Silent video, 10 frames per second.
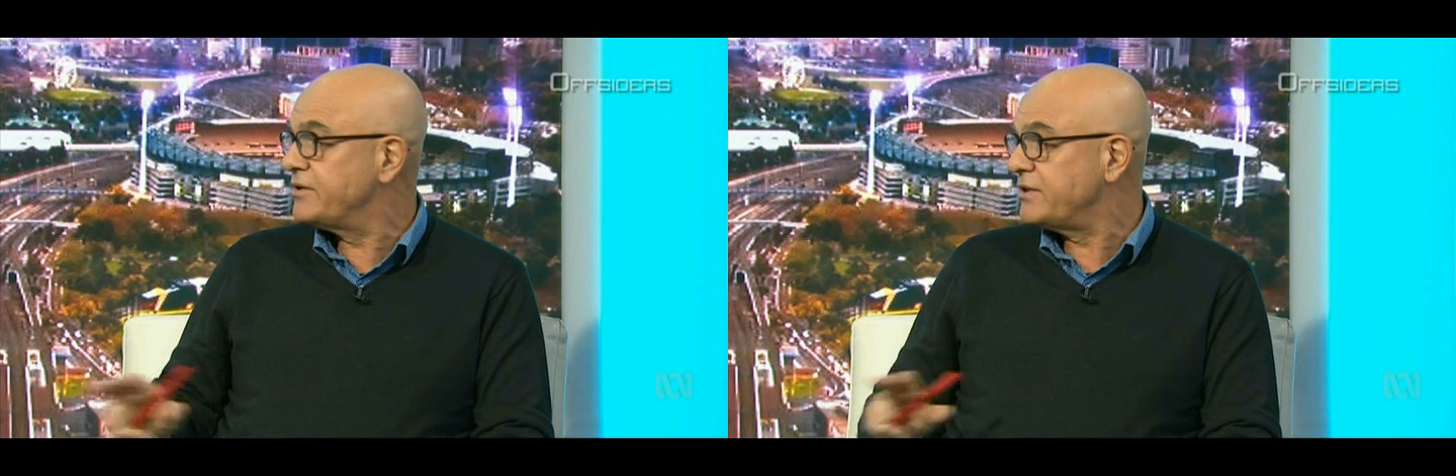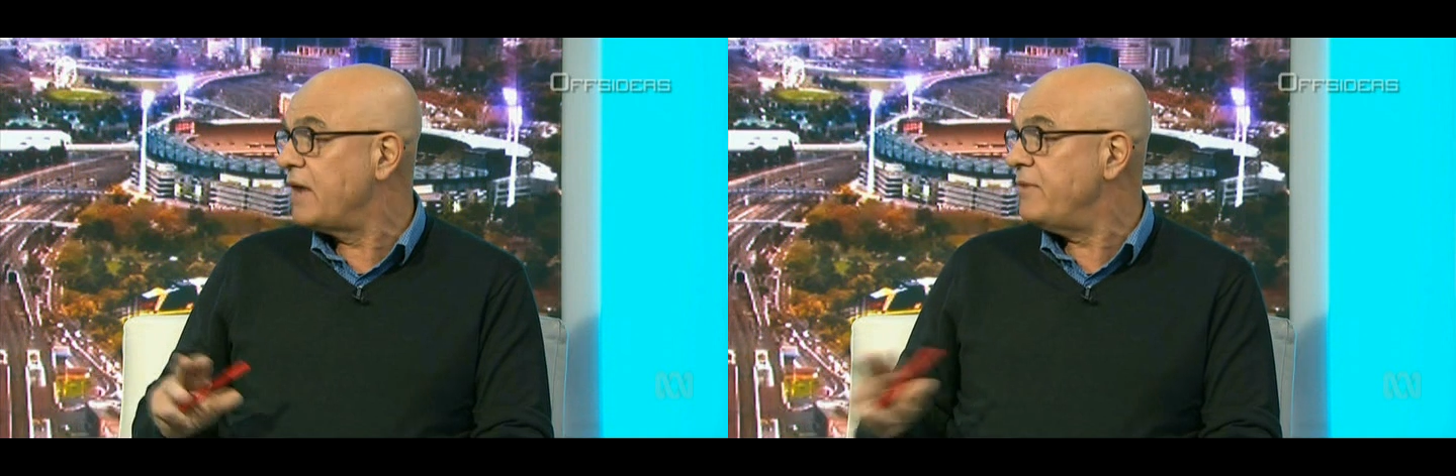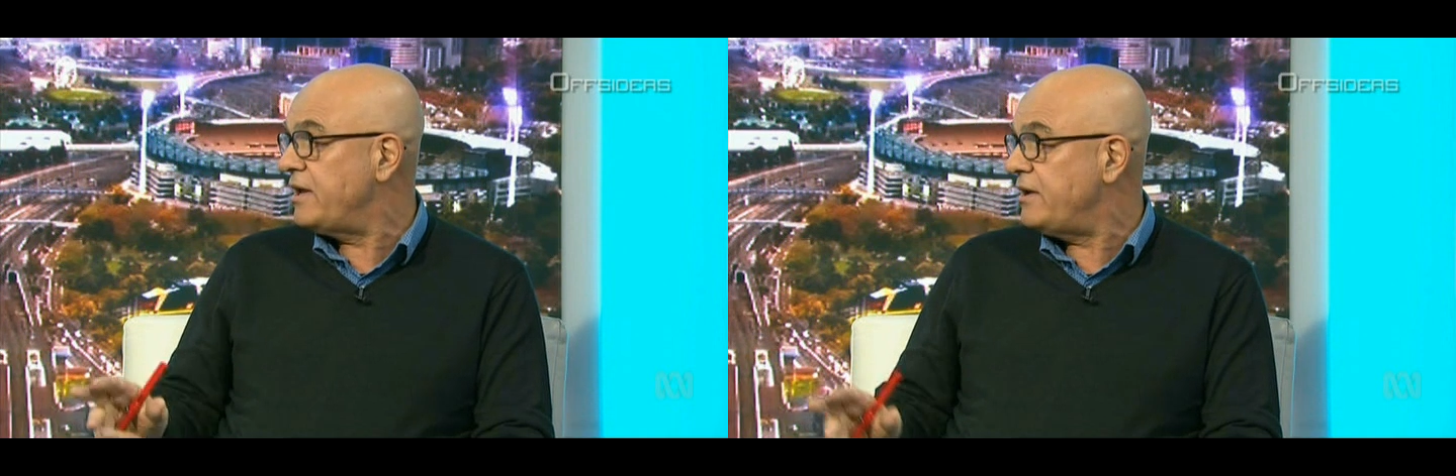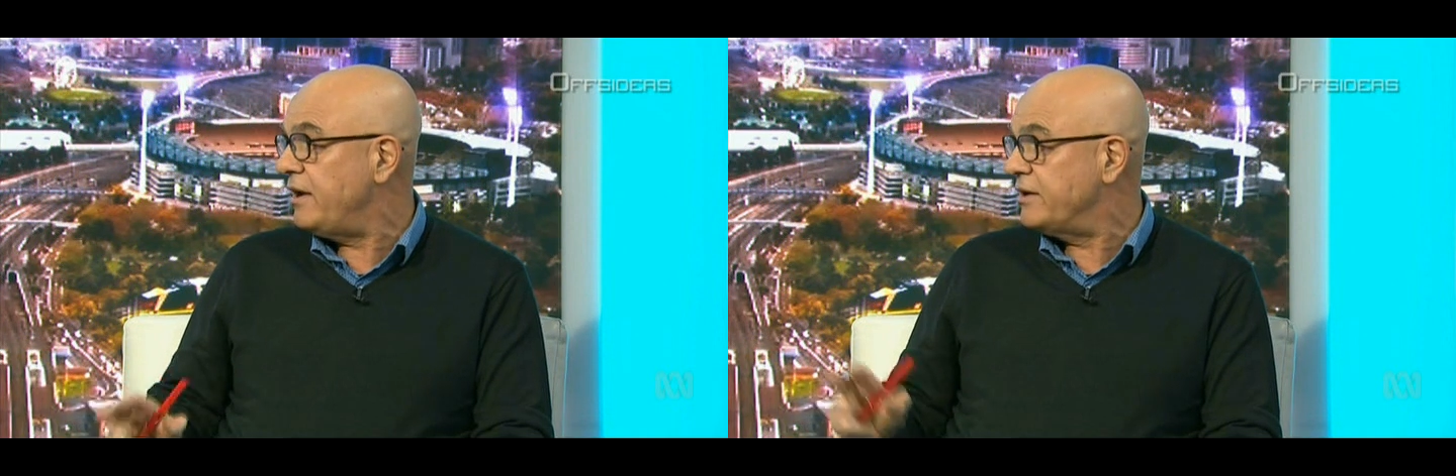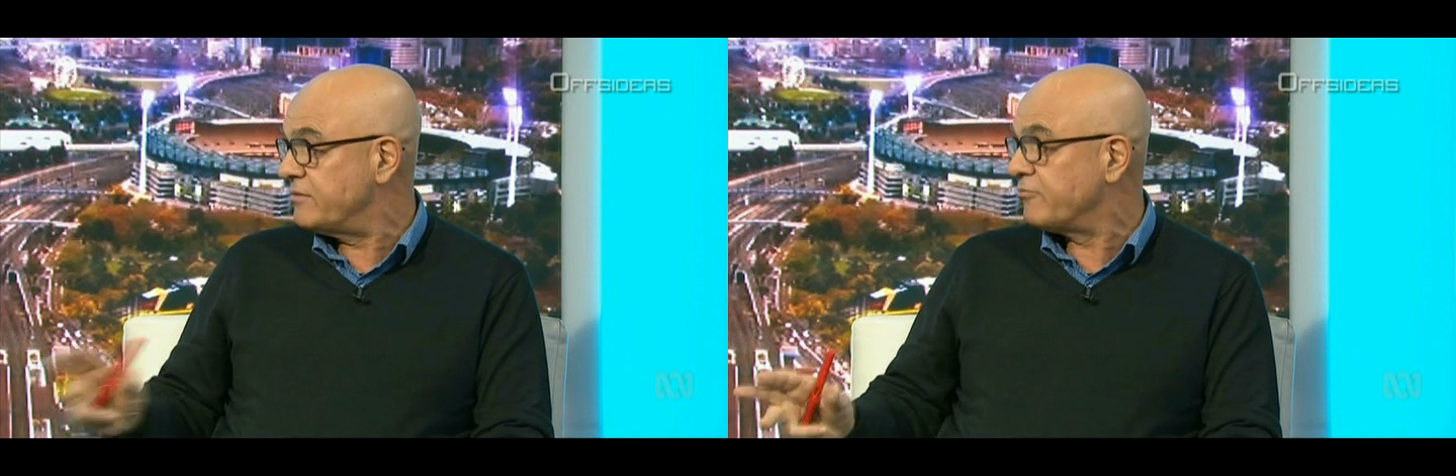so many
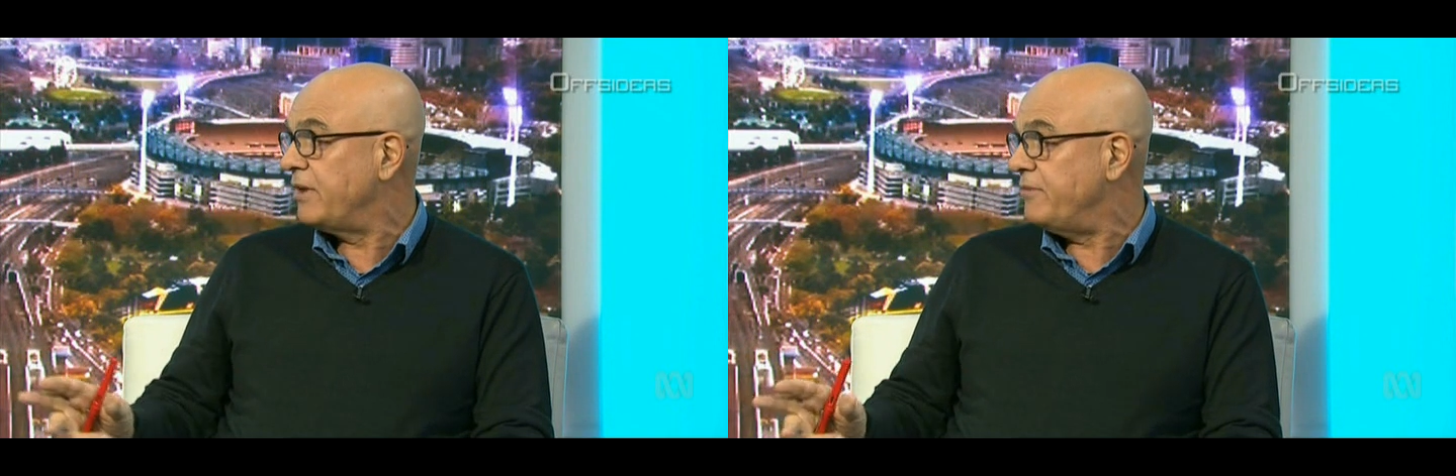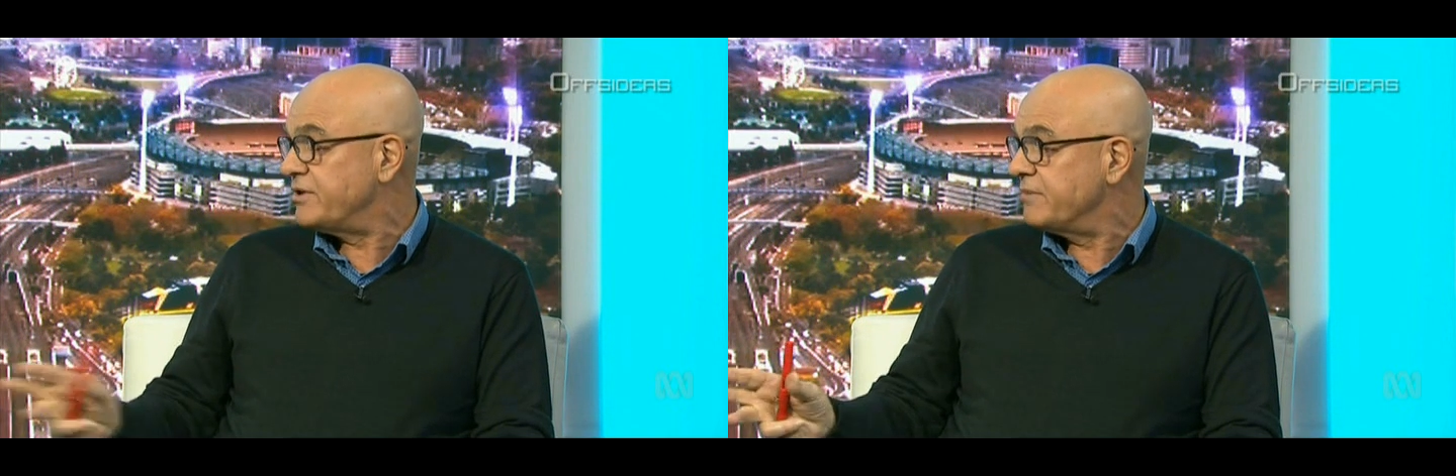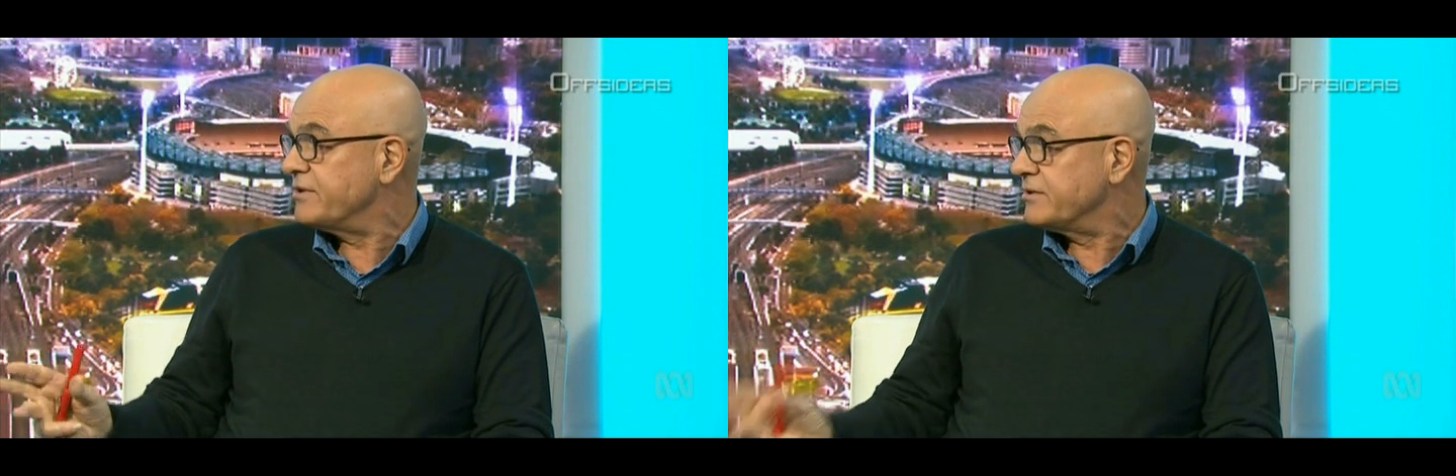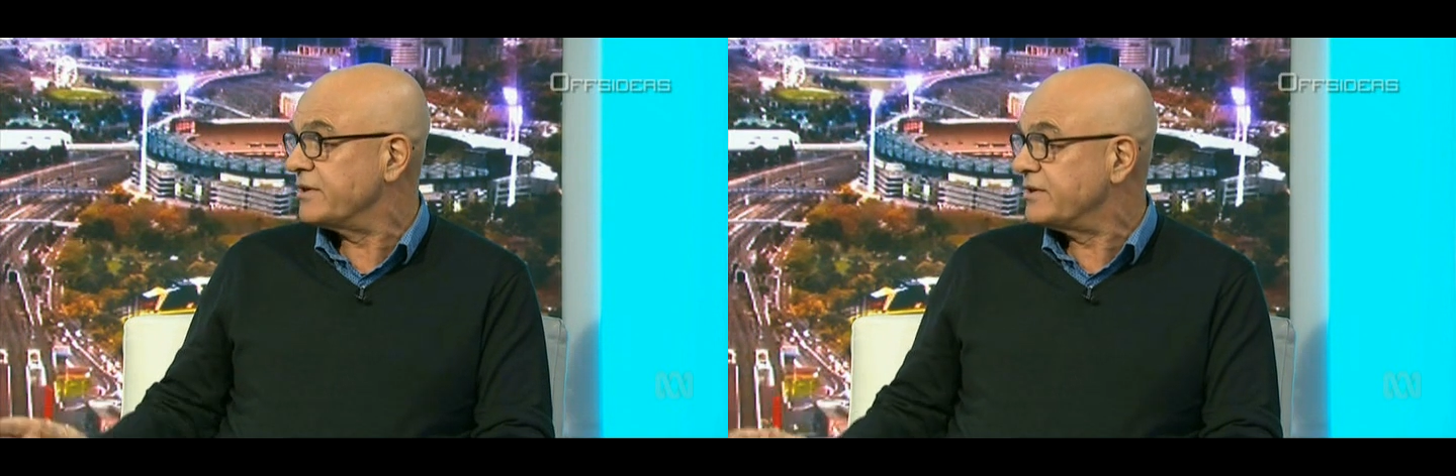years and premierships and